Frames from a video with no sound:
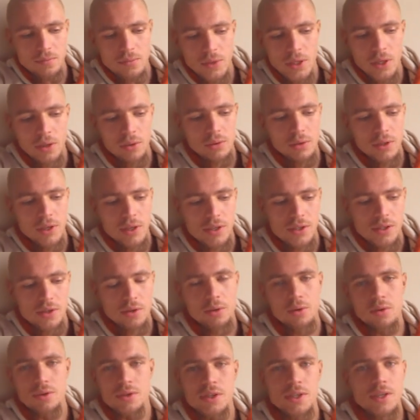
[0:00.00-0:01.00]
I would get
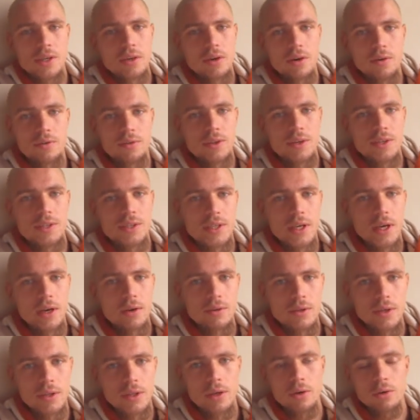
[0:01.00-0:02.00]
so sick of the
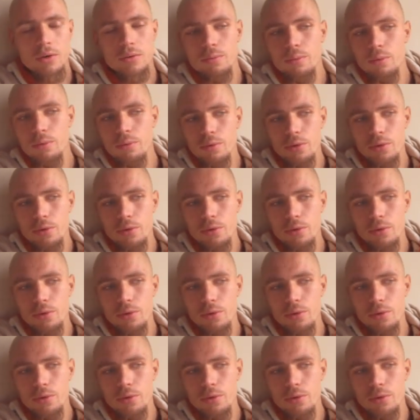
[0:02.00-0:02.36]
sound that I would